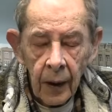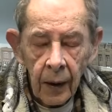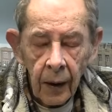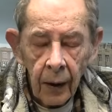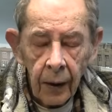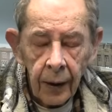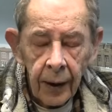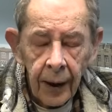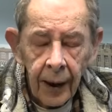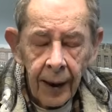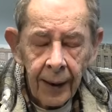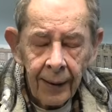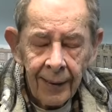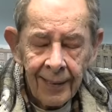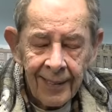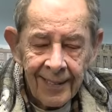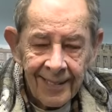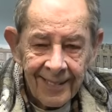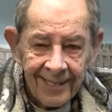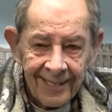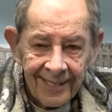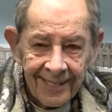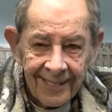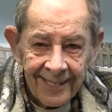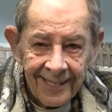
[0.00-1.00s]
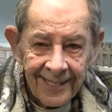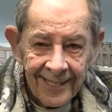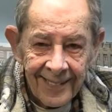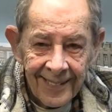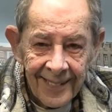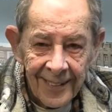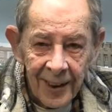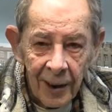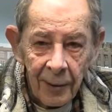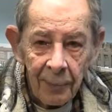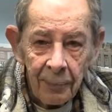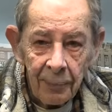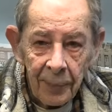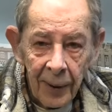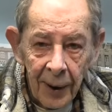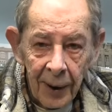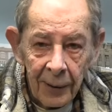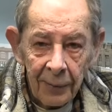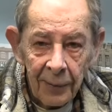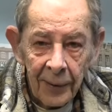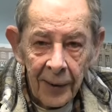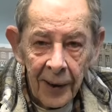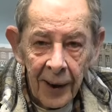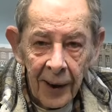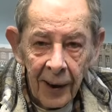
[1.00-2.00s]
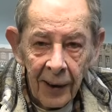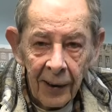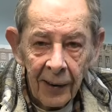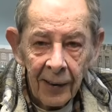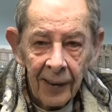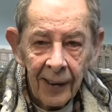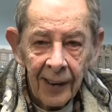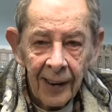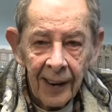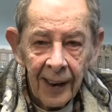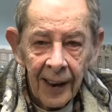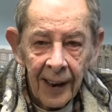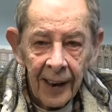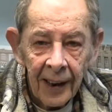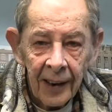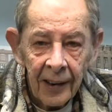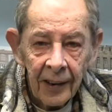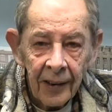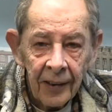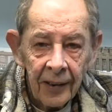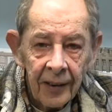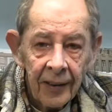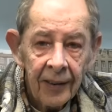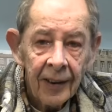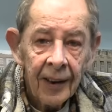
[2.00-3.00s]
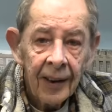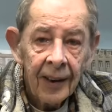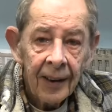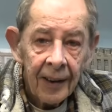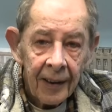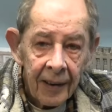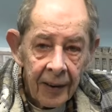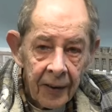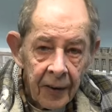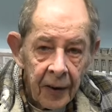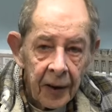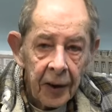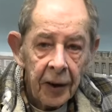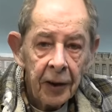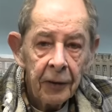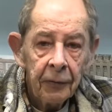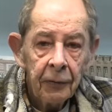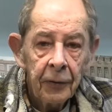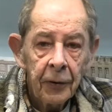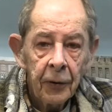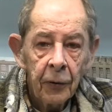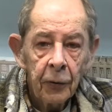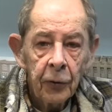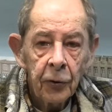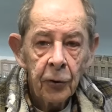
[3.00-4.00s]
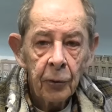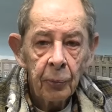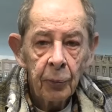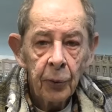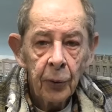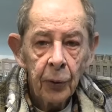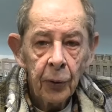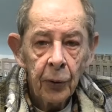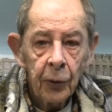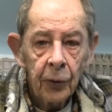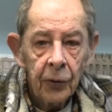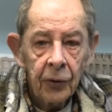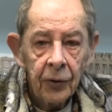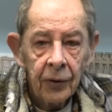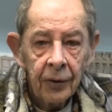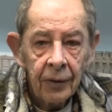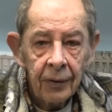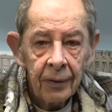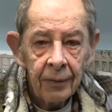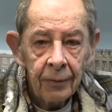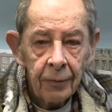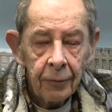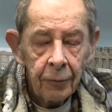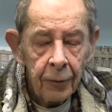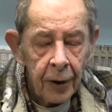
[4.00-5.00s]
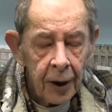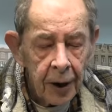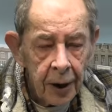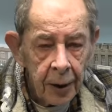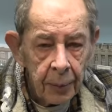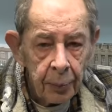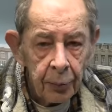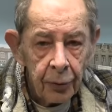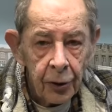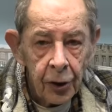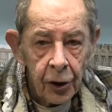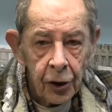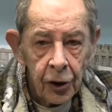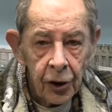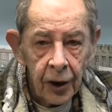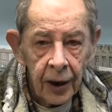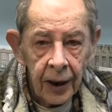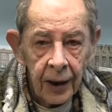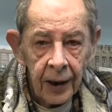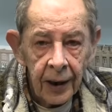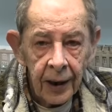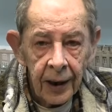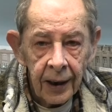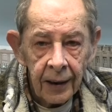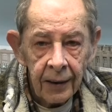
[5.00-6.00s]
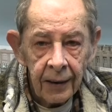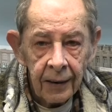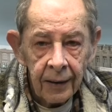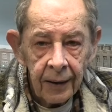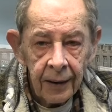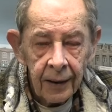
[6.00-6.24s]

Okay, so bye for now and thank you for your support, really appreciate that.